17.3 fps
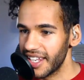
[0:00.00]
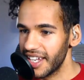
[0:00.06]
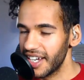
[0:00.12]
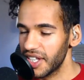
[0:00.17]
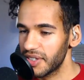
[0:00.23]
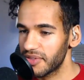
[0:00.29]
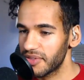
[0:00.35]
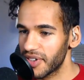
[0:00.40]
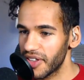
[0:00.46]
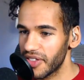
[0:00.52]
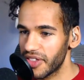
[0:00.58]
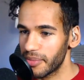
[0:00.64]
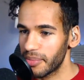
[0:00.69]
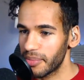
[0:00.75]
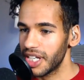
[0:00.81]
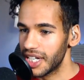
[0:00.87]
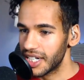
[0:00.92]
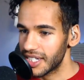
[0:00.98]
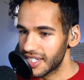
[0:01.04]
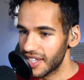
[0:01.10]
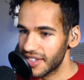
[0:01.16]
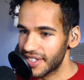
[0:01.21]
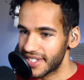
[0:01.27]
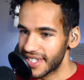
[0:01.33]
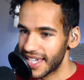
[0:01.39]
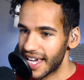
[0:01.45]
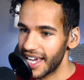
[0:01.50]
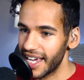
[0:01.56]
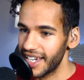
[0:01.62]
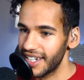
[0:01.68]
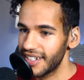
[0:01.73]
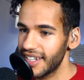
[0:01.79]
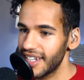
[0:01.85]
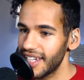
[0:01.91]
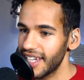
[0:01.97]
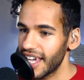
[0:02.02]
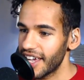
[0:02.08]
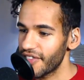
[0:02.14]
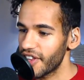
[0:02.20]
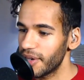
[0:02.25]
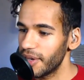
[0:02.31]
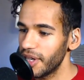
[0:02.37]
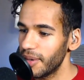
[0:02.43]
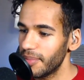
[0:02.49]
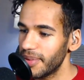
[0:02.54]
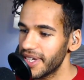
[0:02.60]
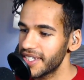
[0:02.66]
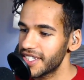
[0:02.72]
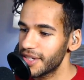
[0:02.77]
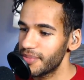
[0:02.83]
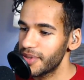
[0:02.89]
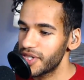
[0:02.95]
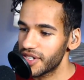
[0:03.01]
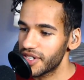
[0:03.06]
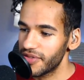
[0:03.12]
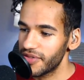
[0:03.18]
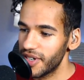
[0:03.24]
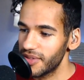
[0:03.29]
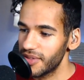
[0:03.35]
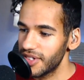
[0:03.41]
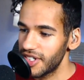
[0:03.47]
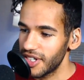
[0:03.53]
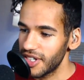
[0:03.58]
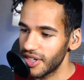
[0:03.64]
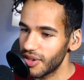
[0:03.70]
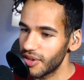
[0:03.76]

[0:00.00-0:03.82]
on the front, the plugs on the side, and then a little place to put your phone too.